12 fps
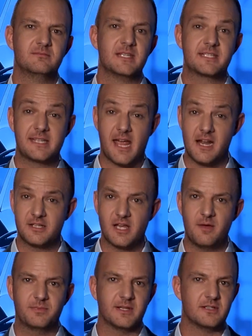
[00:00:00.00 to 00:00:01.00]
scaled
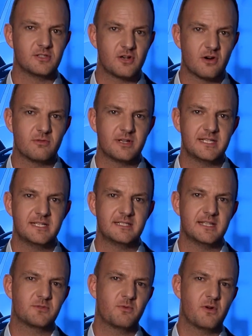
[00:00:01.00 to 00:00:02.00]
up and corroded
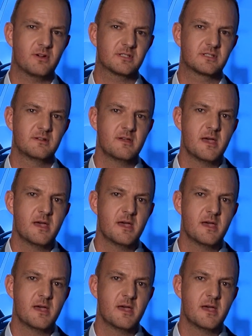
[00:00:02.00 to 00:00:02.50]
networks,